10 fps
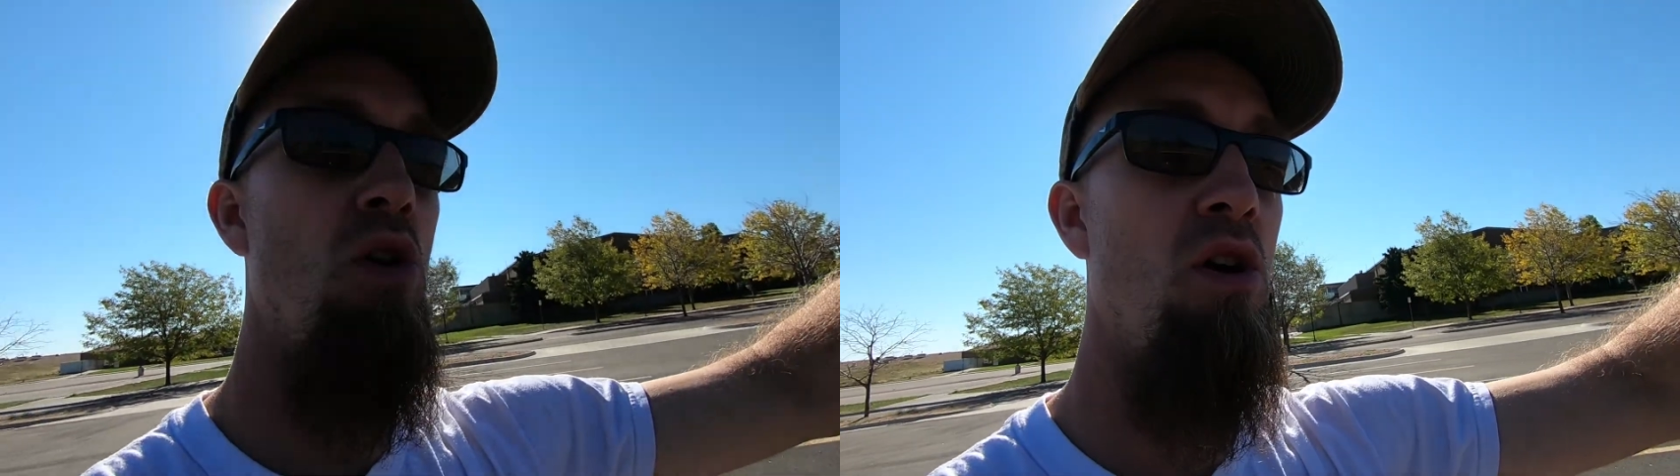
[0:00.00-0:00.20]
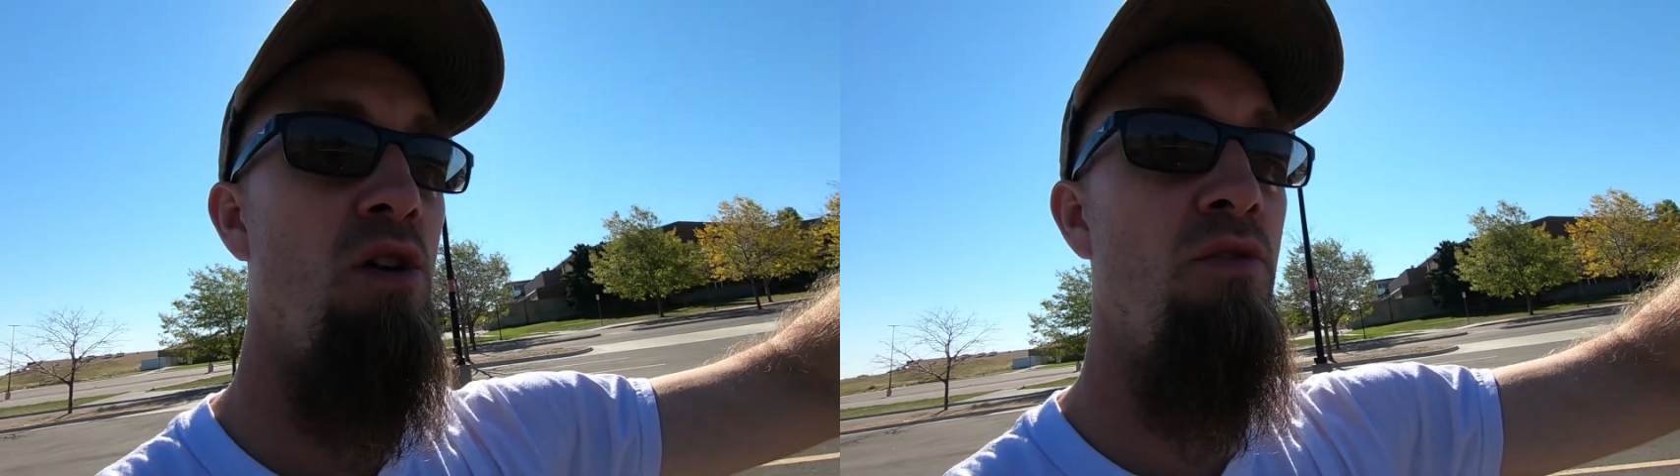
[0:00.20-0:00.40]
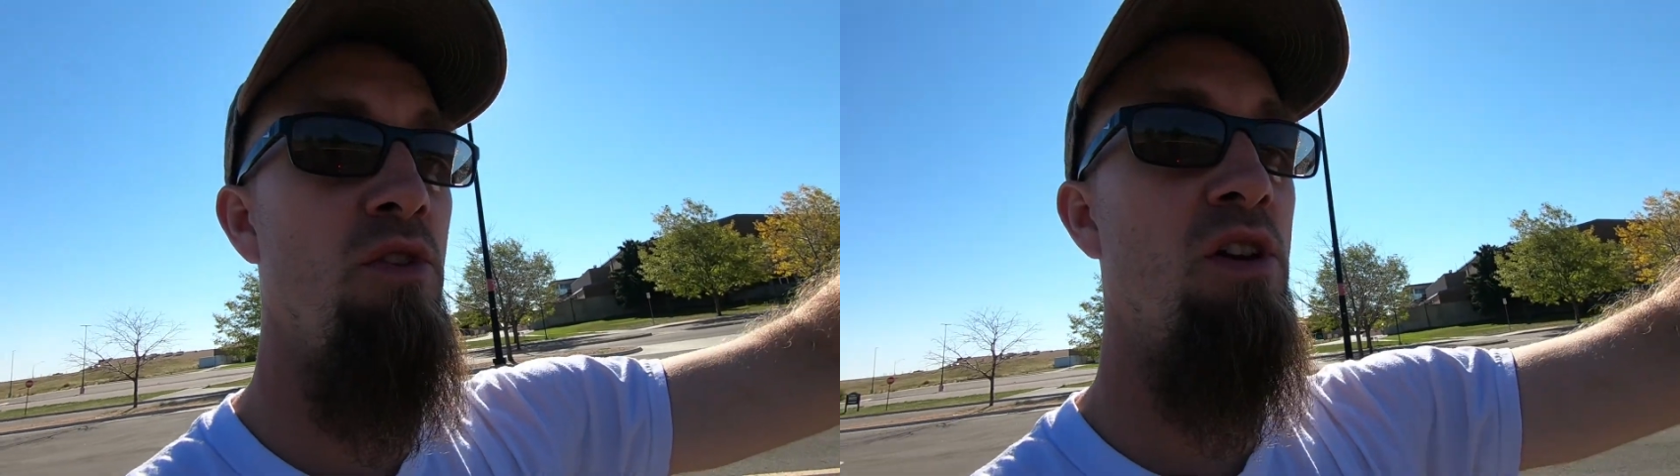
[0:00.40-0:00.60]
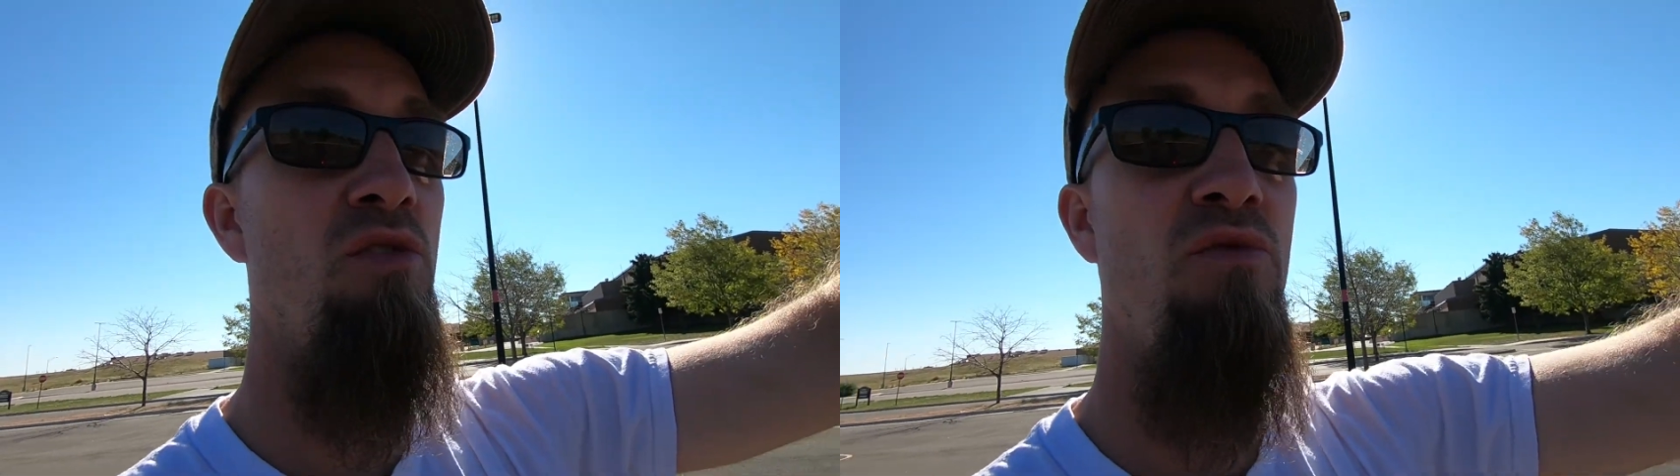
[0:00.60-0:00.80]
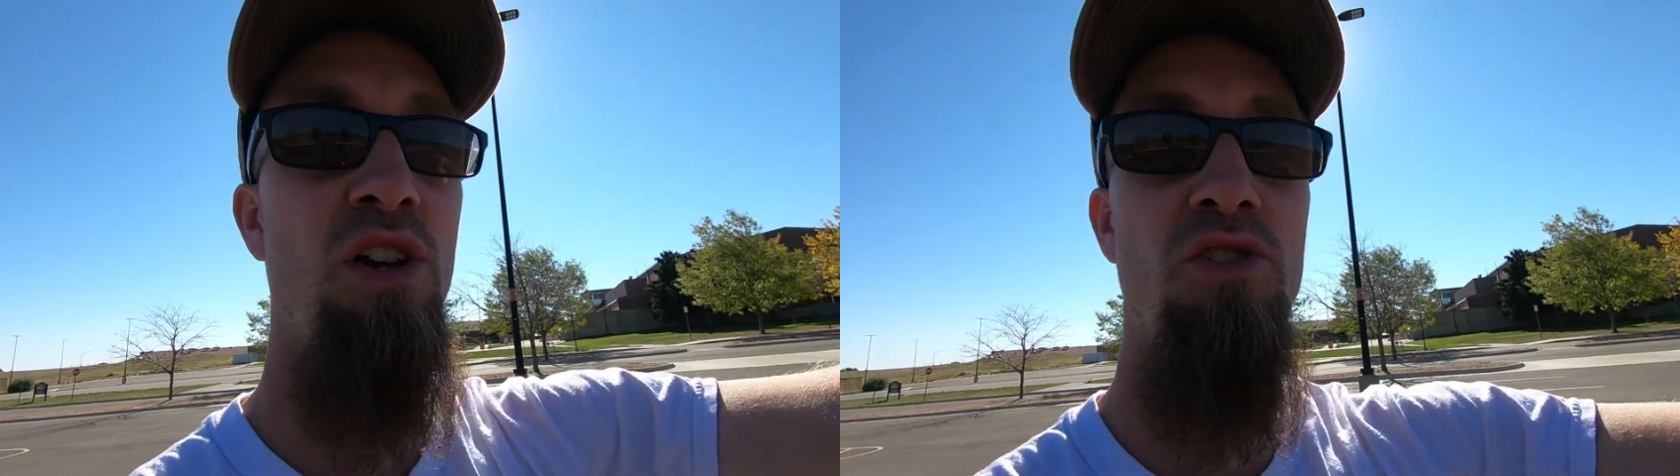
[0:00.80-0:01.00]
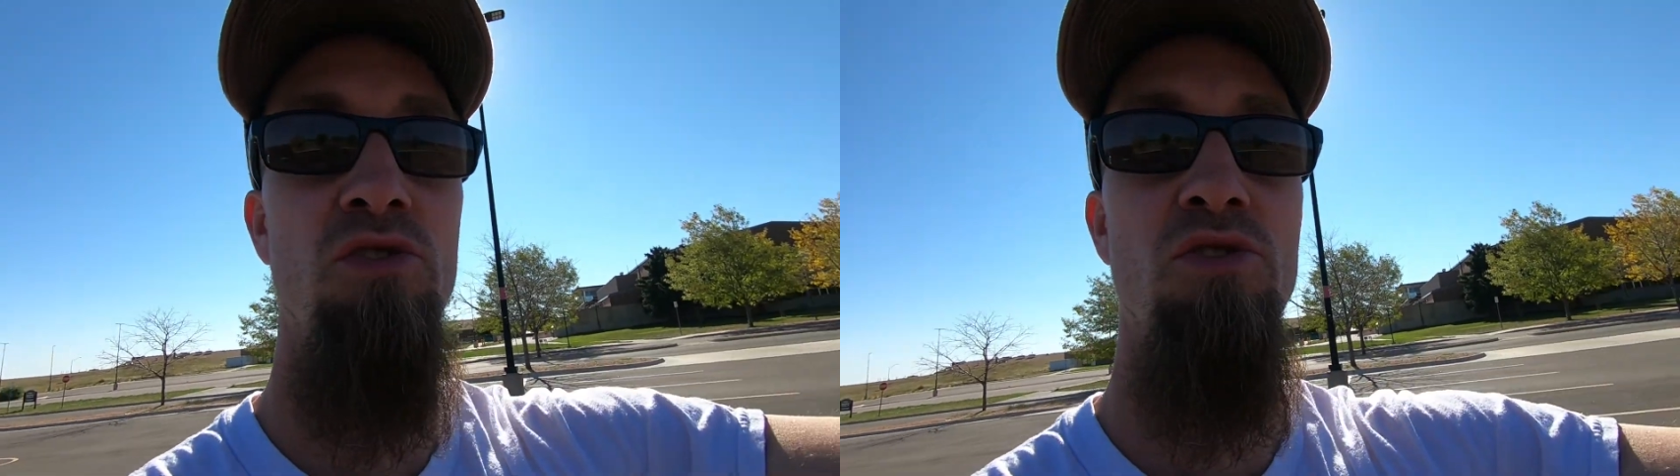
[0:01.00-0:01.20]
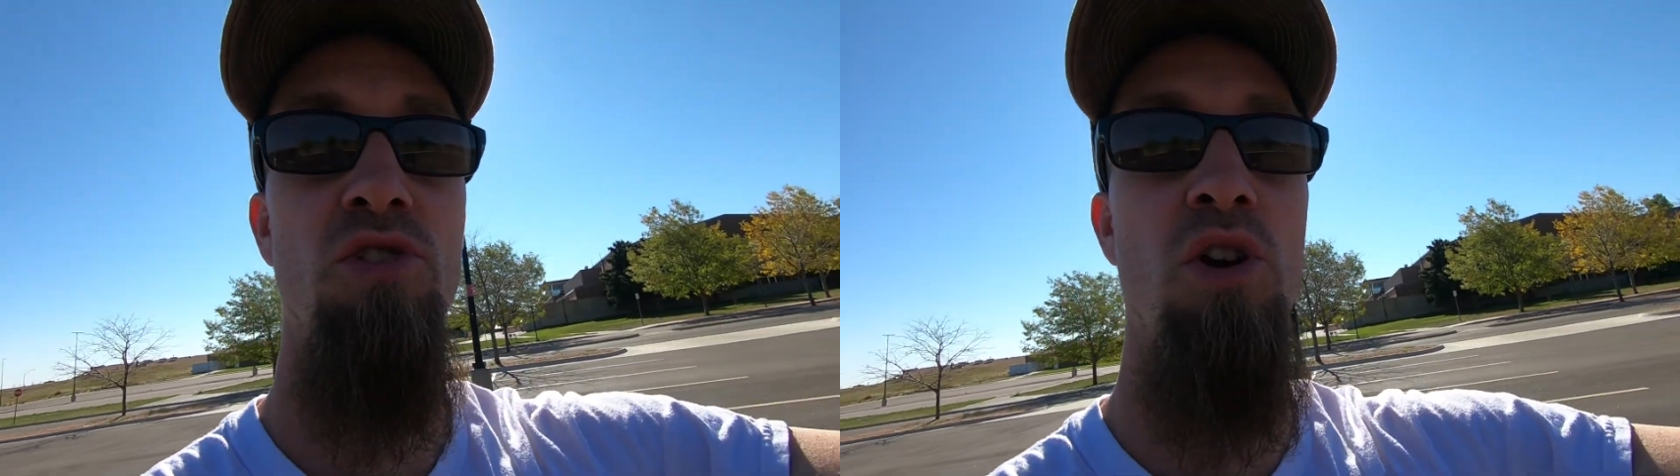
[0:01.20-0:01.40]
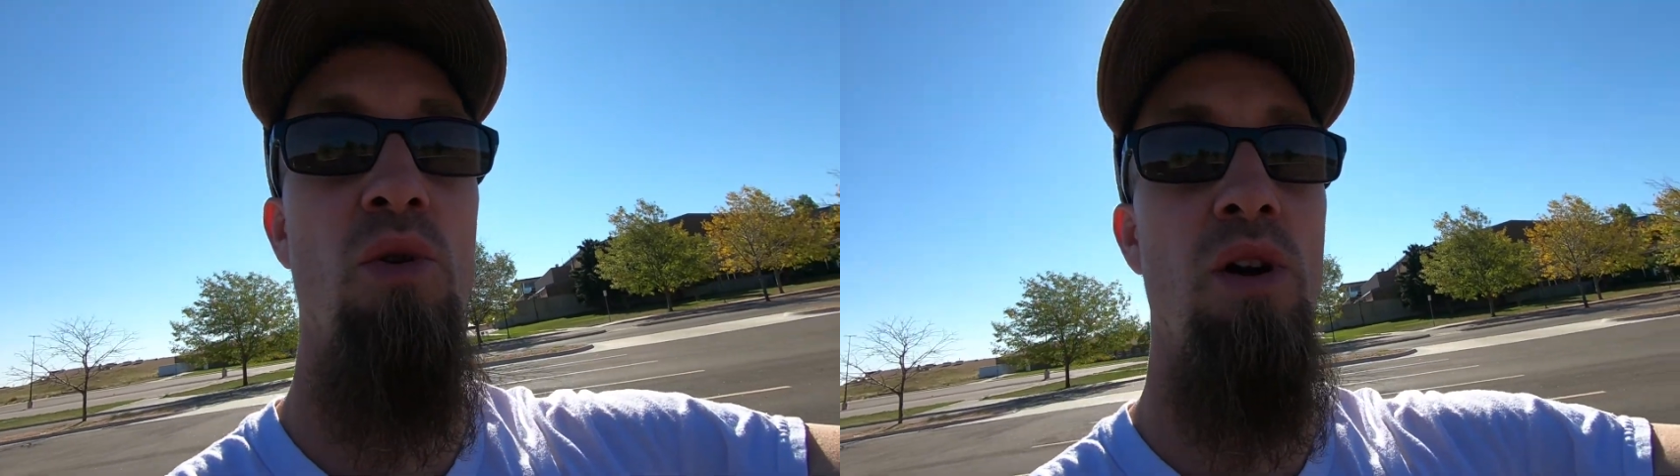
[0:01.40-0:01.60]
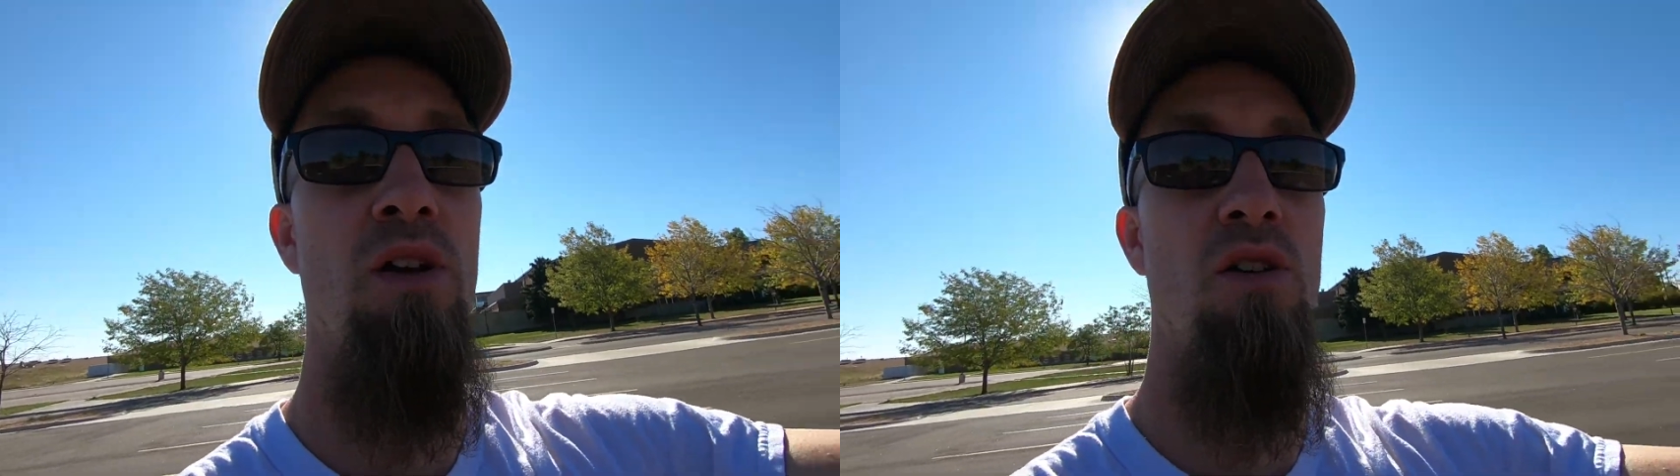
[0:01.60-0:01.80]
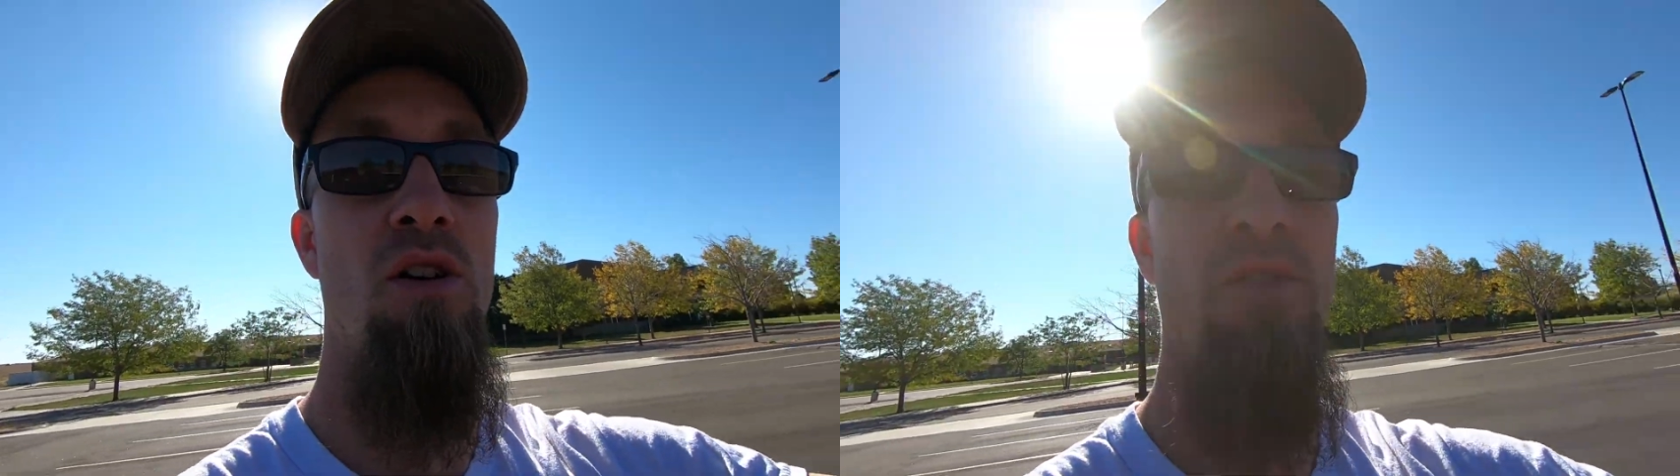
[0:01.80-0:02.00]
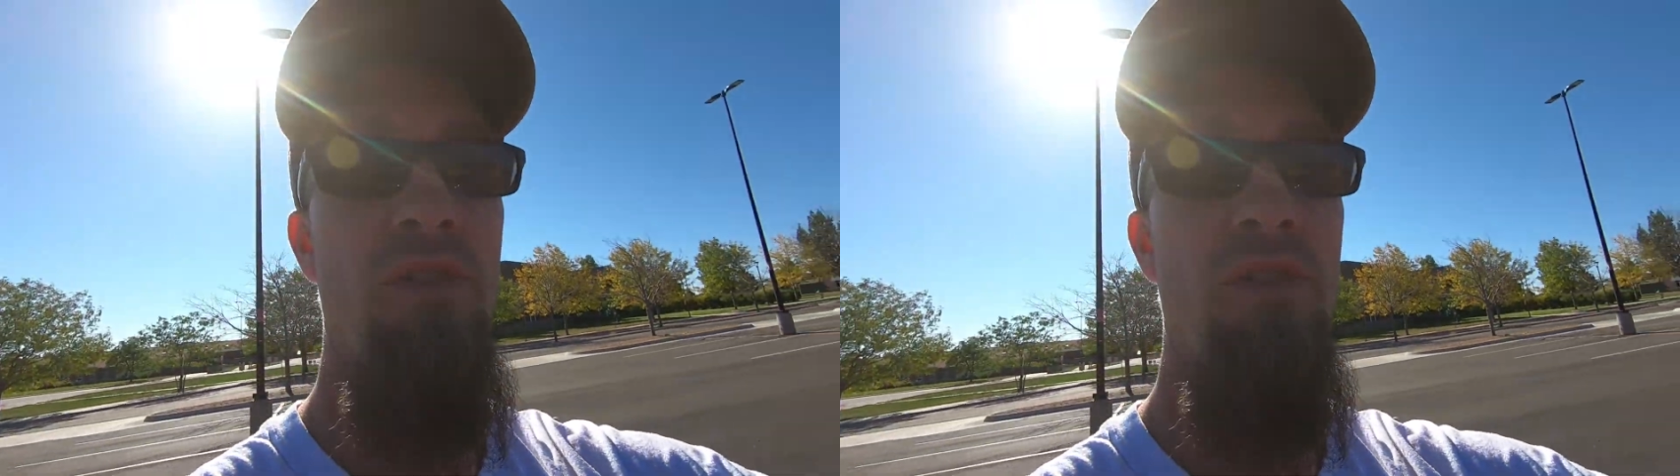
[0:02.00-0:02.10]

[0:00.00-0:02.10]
on the conventional towing on